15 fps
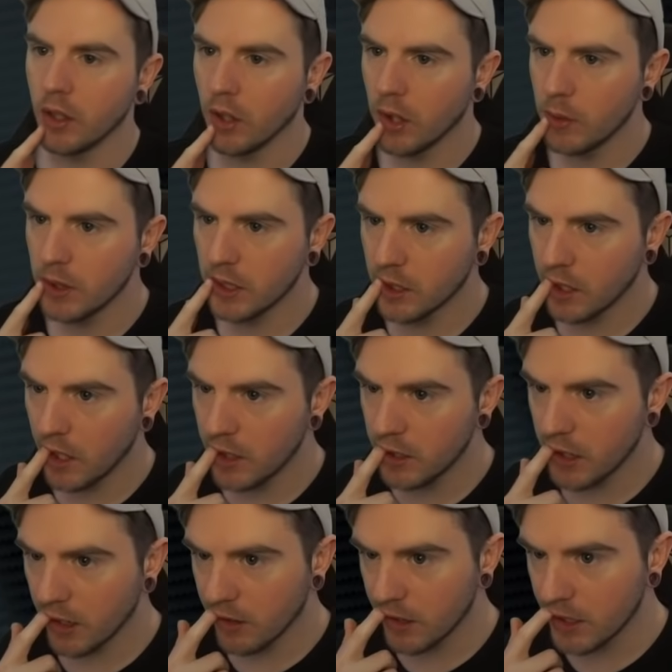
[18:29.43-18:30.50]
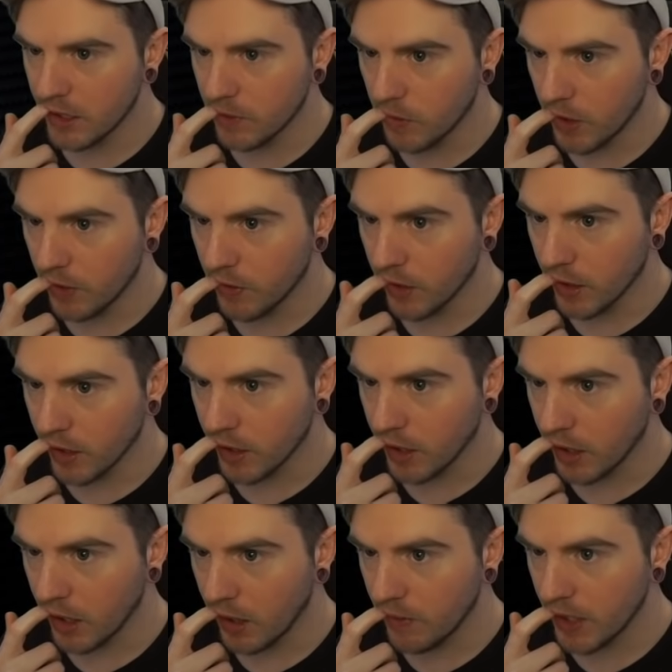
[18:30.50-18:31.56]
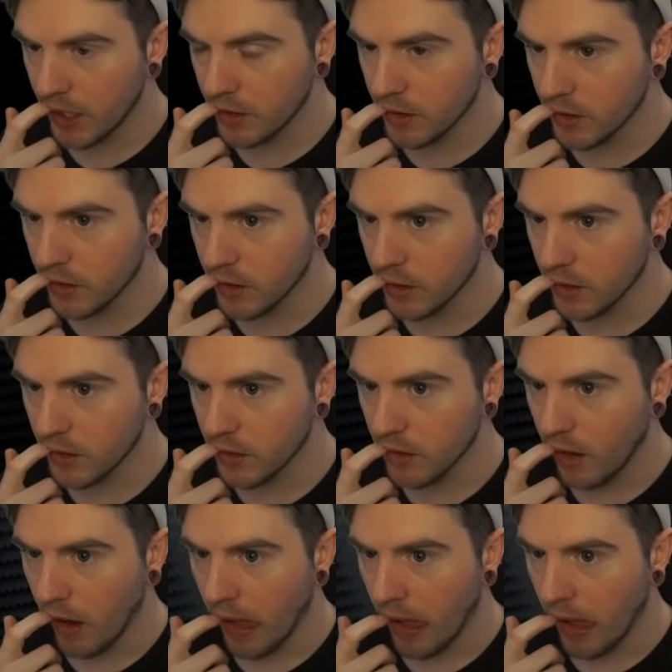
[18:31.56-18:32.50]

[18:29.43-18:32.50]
Although his turn check raise is pretty fucking high. How many hands is this in?